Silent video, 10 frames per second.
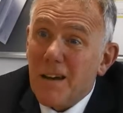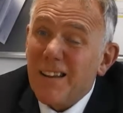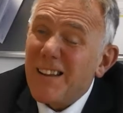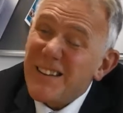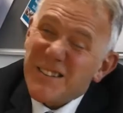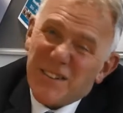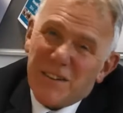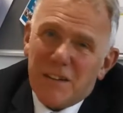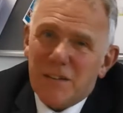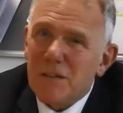I like to
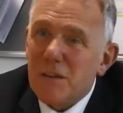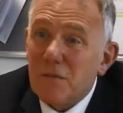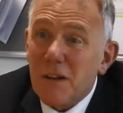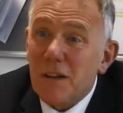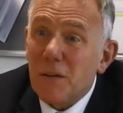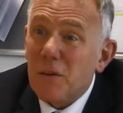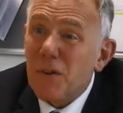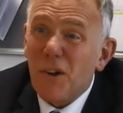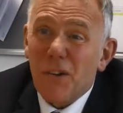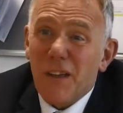think that really
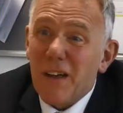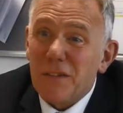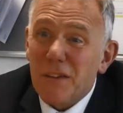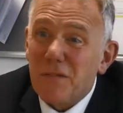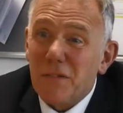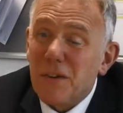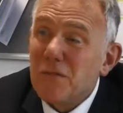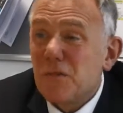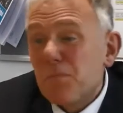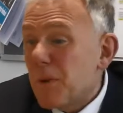we're not that different.
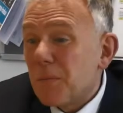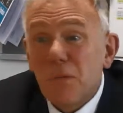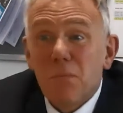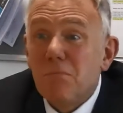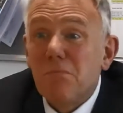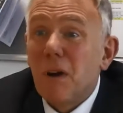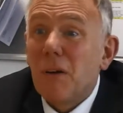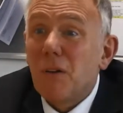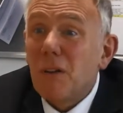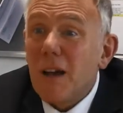Now, some people
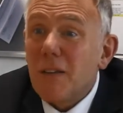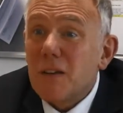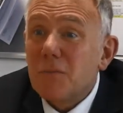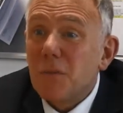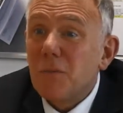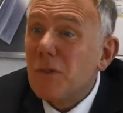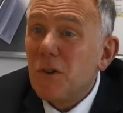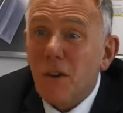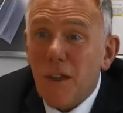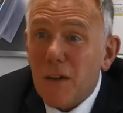might not like this, but we're
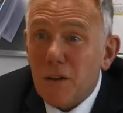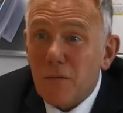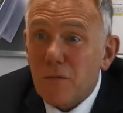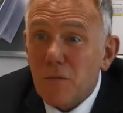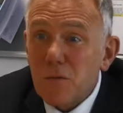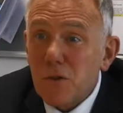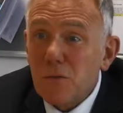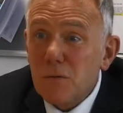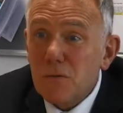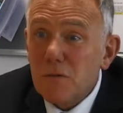not that different from
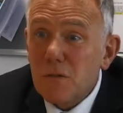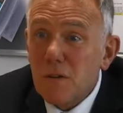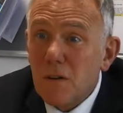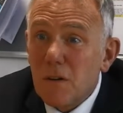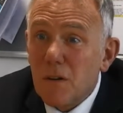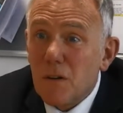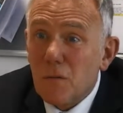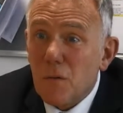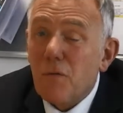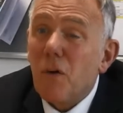schools.
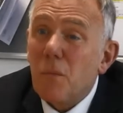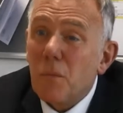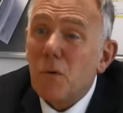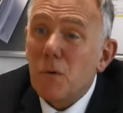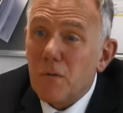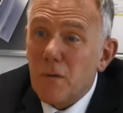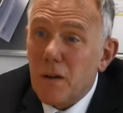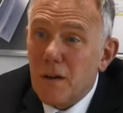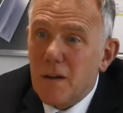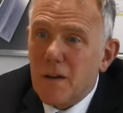We're far more
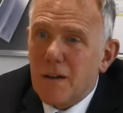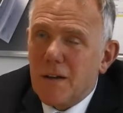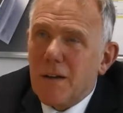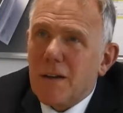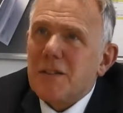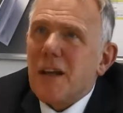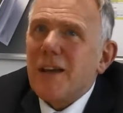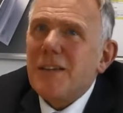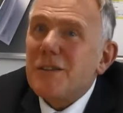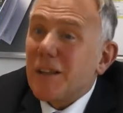of it's that
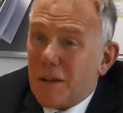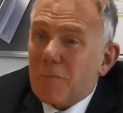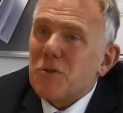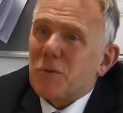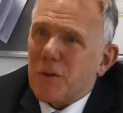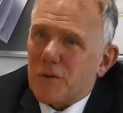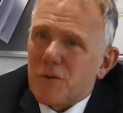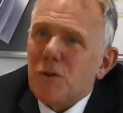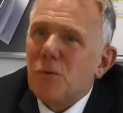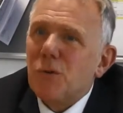interlink between a
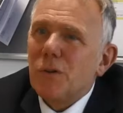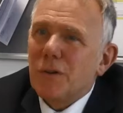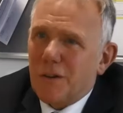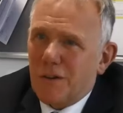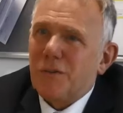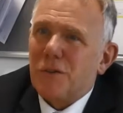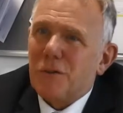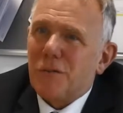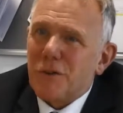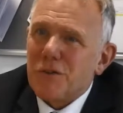school and
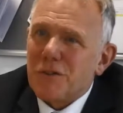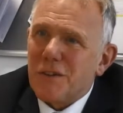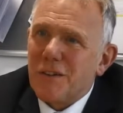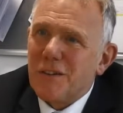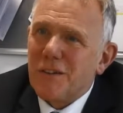university.